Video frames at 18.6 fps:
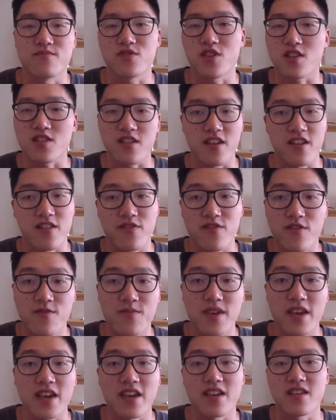Just like for
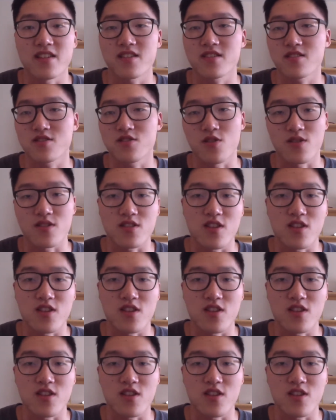me, doing